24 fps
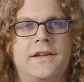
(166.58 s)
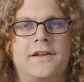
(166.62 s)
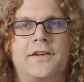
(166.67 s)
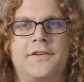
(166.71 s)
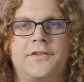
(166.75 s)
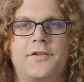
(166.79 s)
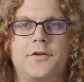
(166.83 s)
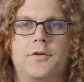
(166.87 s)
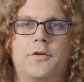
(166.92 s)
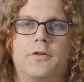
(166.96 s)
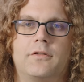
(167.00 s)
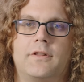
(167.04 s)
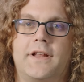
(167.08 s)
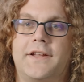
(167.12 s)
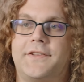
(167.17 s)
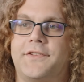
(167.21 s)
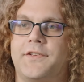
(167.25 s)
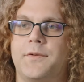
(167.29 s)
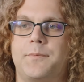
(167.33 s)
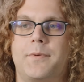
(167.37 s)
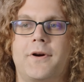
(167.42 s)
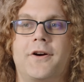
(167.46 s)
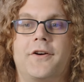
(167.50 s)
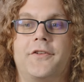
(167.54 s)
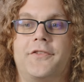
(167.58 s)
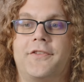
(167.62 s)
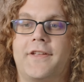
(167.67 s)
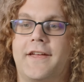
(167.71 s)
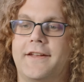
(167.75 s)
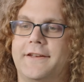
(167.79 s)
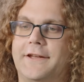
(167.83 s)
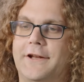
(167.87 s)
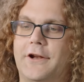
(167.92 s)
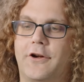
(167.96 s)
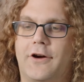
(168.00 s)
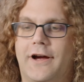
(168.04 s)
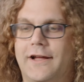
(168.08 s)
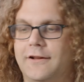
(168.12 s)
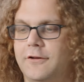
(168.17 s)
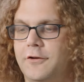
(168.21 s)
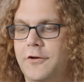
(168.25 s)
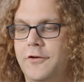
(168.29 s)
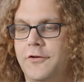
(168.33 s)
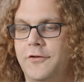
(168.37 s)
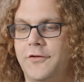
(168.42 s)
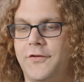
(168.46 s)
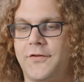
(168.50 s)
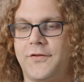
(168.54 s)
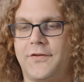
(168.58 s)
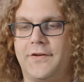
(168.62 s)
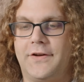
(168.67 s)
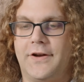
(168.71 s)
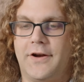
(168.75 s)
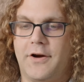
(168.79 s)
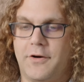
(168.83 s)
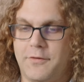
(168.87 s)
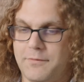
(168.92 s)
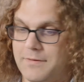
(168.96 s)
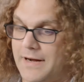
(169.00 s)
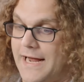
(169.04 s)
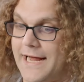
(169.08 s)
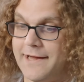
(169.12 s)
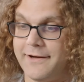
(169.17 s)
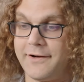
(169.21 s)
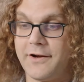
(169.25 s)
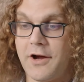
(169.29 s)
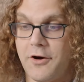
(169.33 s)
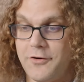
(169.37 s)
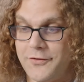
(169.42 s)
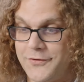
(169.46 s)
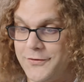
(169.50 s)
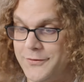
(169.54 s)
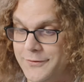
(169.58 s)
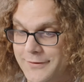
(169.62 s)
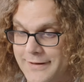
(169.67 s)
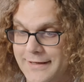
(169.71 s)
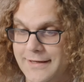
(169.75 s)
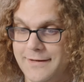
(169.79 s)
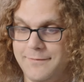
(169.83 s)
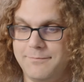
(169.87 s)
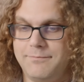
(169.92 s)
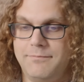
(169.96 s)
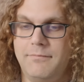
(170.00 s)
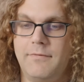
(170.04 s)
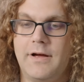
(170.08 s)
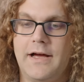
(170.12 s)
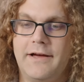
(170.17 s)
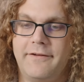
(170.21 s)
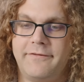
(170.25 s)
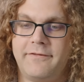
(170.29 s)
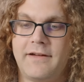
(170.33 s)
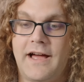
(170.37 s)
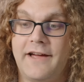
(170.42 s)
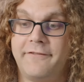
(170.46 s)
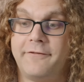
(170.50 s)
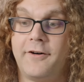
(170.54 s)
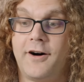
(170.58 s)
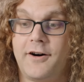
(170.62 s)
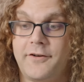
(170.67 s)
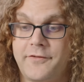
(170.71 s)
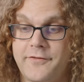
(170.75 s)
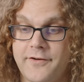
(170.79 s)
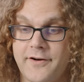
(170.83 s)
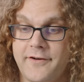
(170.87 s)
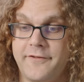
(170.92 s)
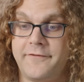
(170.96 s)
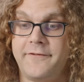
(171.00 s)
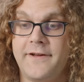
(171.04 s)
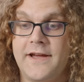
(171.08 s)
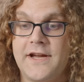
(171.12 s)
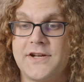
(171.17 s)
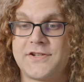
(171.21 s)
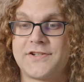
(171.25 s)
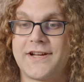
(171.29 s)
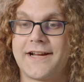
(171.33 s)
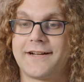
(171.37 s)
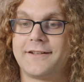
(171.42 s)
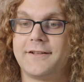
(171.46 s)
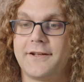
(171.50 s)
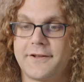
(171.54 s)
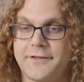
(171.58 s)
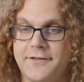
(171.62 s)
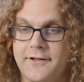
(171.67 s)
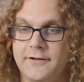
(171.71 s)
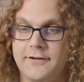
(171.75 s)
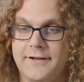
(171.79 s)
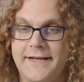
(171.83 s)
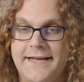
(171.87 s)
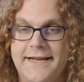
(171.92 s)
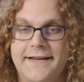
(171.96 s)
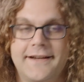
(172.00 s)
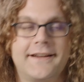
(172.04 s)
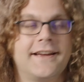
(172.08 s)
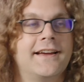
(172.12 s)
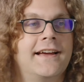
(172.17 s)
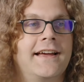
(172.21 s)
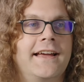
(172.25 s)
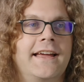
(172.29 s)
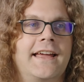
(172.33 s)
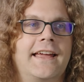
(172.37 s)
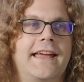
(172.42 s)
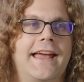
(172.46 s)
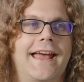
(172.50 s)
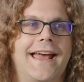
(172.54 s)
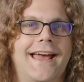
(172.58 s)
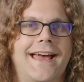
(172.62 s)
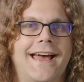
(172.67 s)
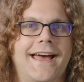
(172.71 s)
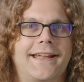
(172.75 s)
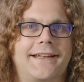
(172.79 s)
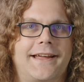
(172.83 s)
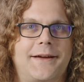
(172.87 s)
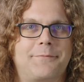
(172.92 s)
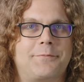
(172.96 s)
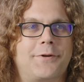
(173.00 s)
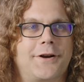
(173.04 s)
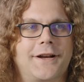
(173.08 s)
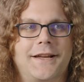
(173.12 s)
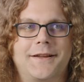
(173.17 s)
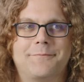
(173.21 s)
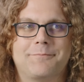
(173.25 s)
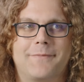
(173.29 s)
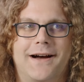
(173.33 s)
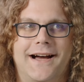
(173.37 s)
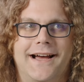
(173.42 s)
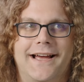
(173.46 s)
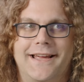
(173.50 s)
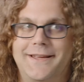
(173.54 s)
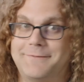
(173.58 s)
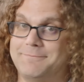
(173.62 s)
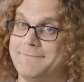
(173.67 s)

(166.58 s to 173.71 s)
So let's suppose then, I lose, I go to I fall for a fish, I click the link, and I put in my